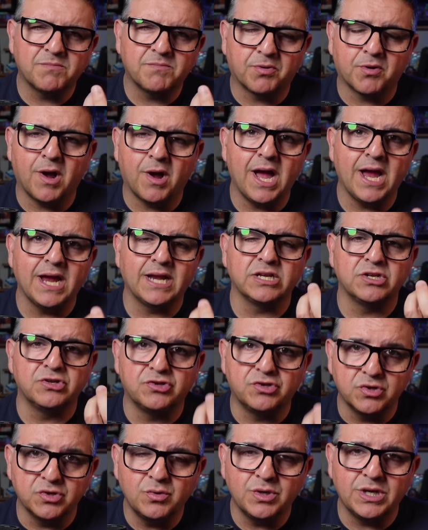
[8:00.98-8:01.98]
pride and
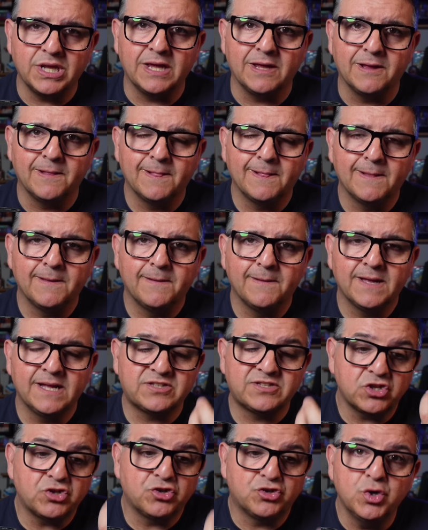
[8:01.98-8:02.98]
duty.
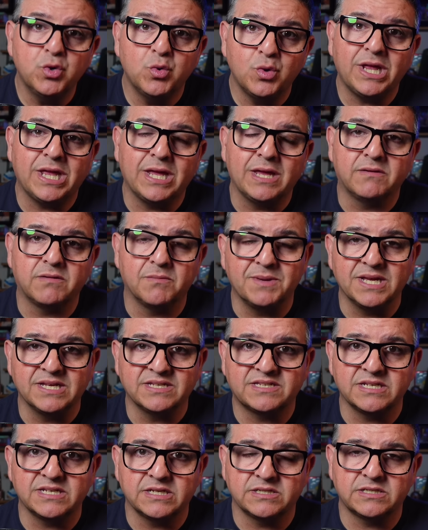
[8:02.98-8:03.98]
It's a duty to be a
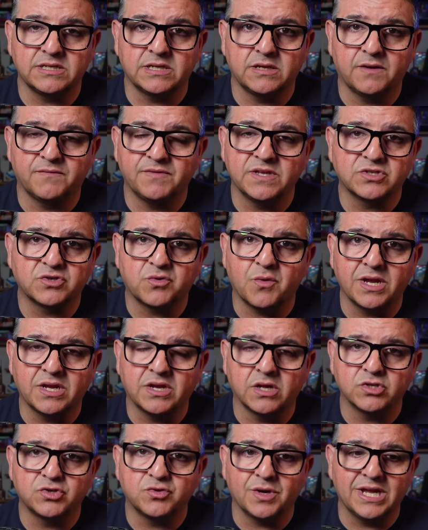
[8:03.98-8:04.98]
citizen of this great
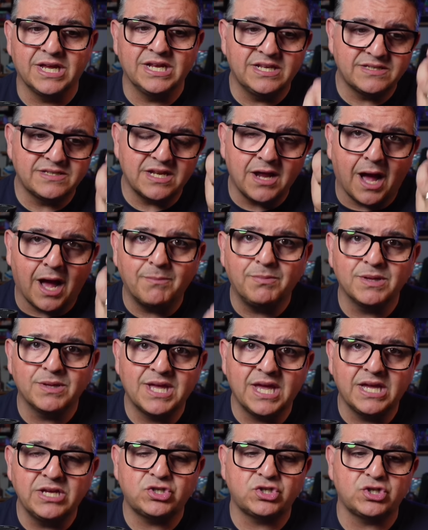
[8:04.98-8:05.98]
country. It is an
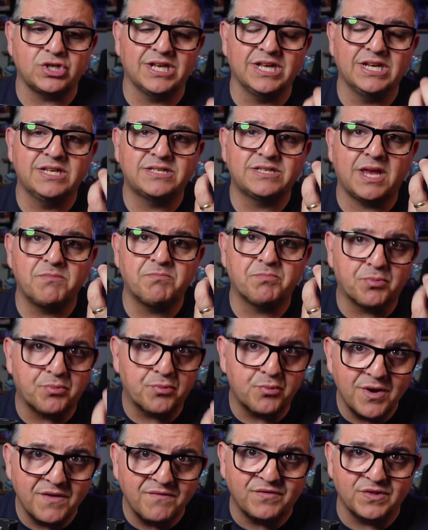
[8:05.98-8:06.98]
obligation. It is a
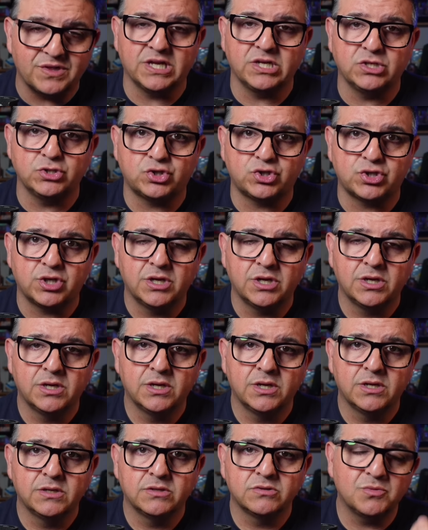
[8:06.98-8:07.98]
privilege
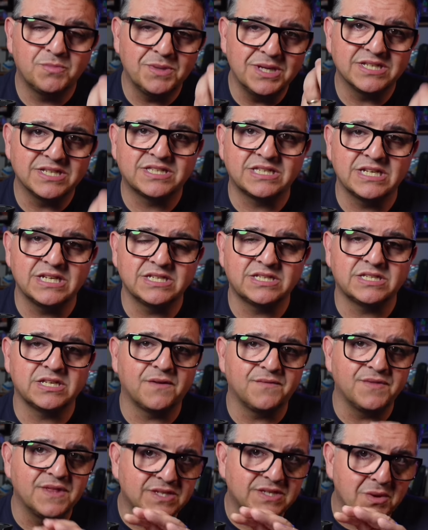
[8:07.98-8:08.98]
to be a citizen
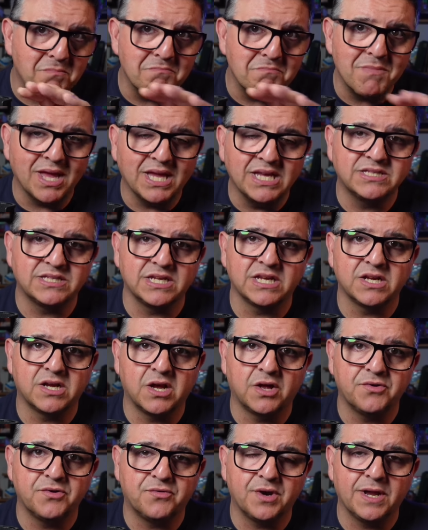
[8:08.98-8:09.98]
of this amazing
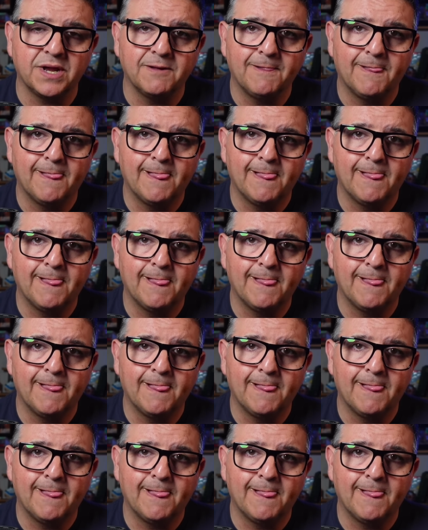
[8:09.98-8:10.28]
country.